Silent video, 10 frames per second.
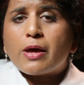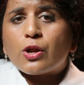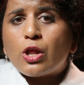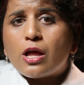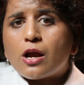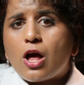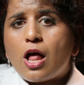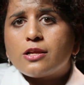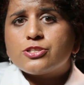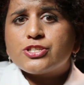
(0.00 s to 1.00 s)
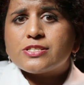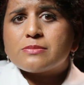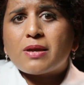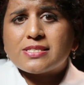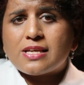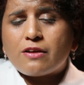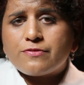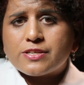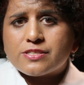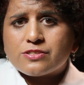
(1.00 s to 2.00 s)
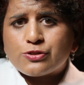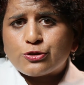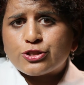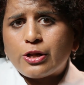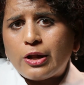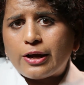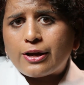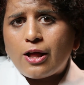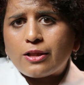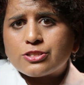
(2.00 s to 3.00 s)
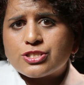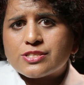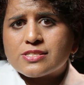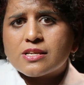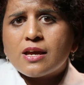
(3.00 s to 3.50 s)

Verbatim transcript: medical oncologists, myself as a surgical oncologist,